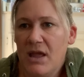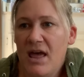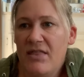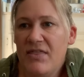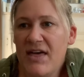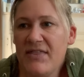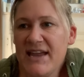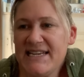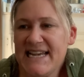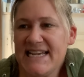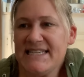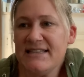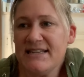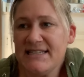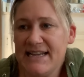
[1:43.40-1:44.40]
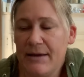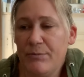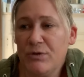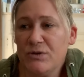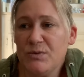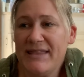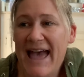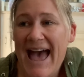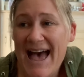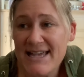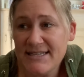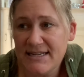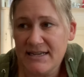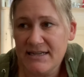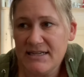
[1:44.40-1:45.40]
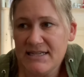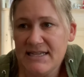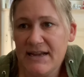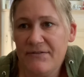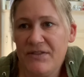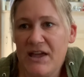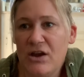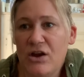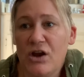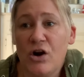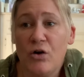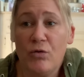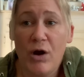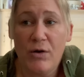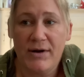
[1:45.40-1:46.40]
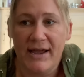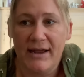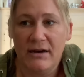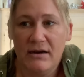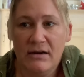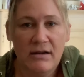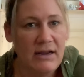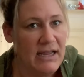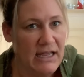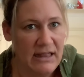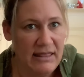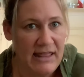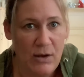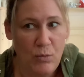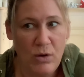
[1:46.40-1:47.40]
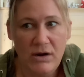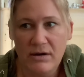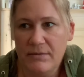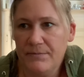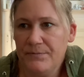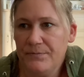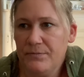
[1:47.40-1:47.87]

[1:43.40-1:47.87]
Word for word: Then they tested the samples with acid to see if they could corrode it. They wouldn't.